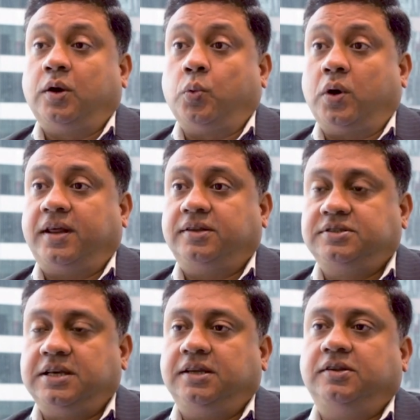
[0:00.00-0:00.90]
What has
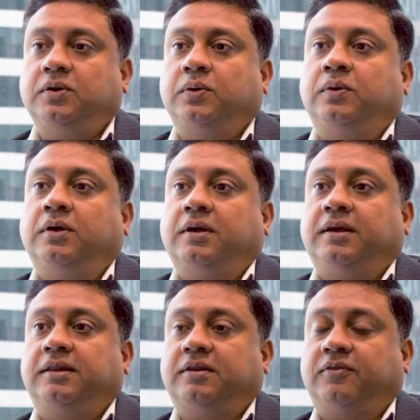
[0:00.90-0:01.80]
changed though
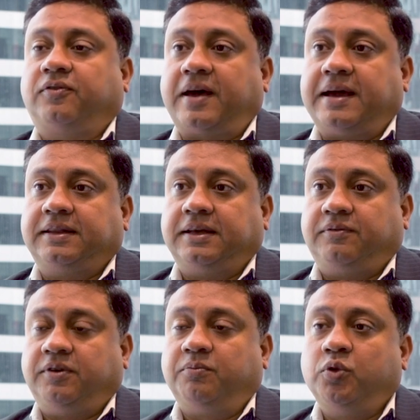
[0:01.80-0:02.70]
is the fact that
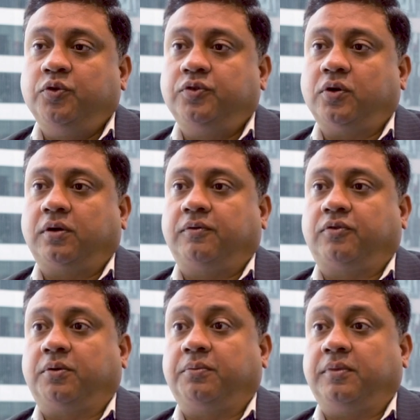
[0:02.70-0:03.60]
we moved on
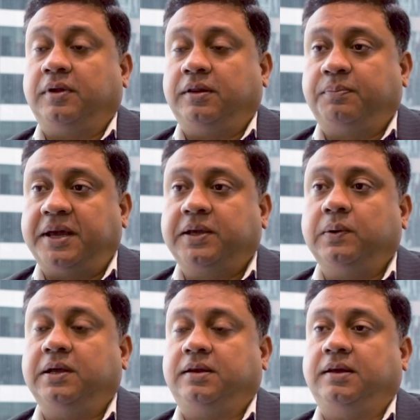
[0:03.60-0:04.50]
from
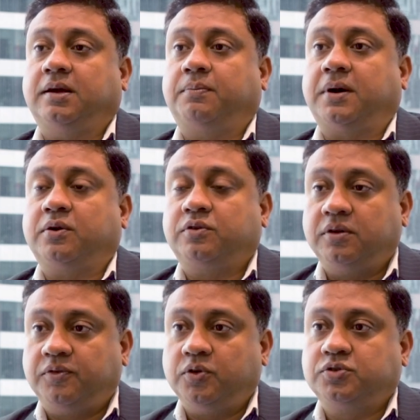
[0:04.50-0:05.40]
speculating about the
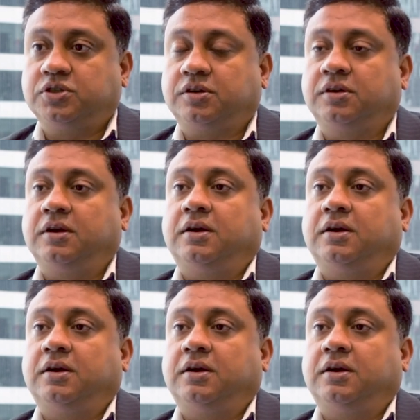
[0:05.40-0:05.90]
future